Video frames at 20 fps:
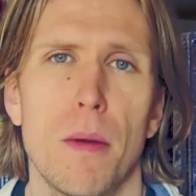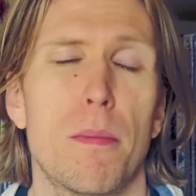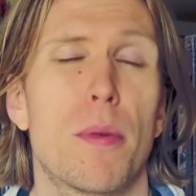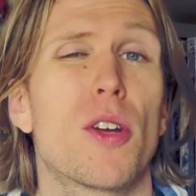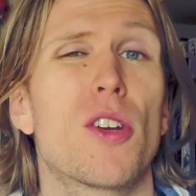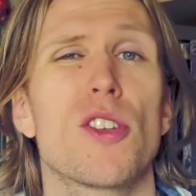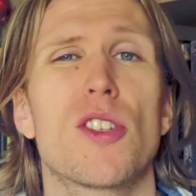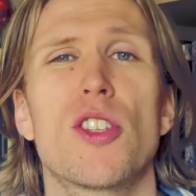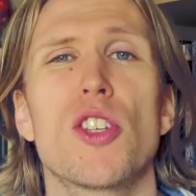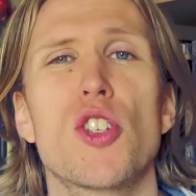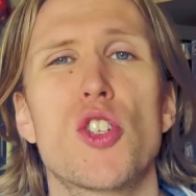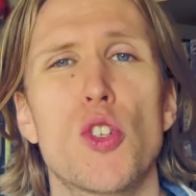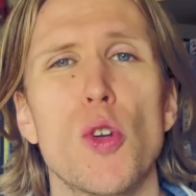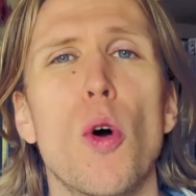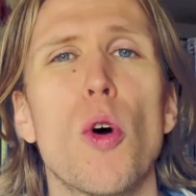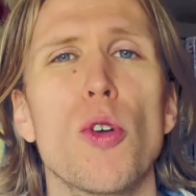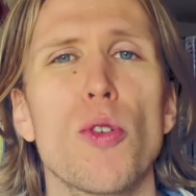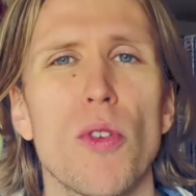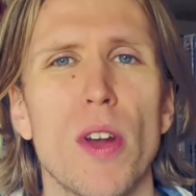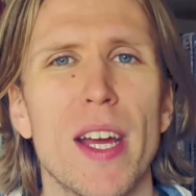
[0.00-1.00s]
Because the
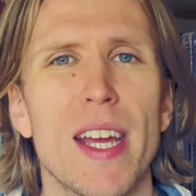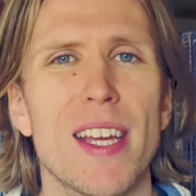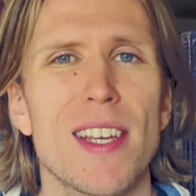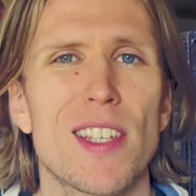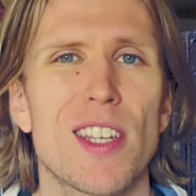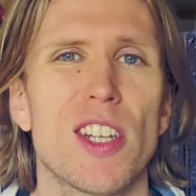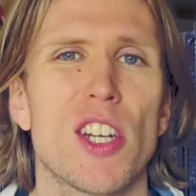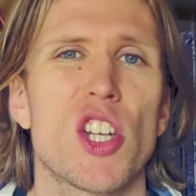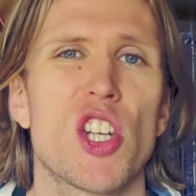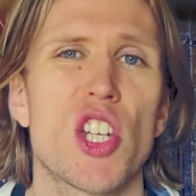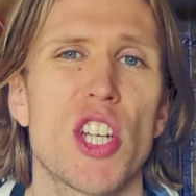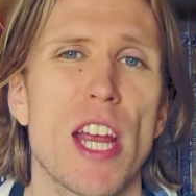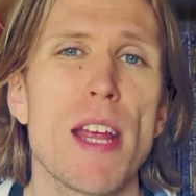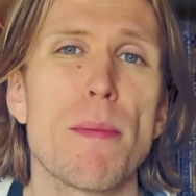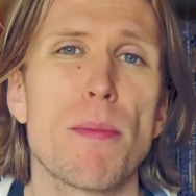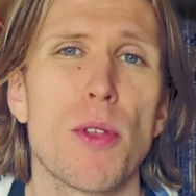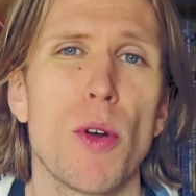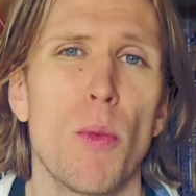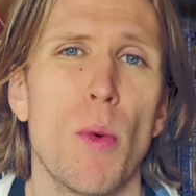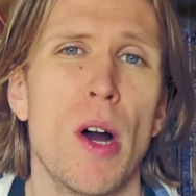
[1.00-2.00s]
genre is going to
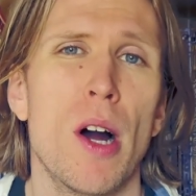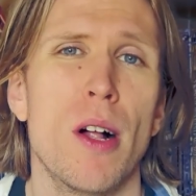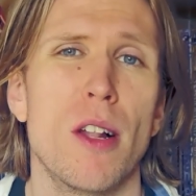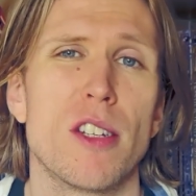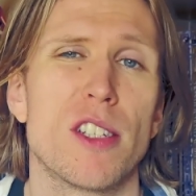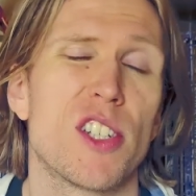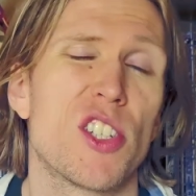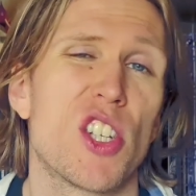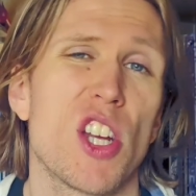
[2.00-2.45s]
shape the world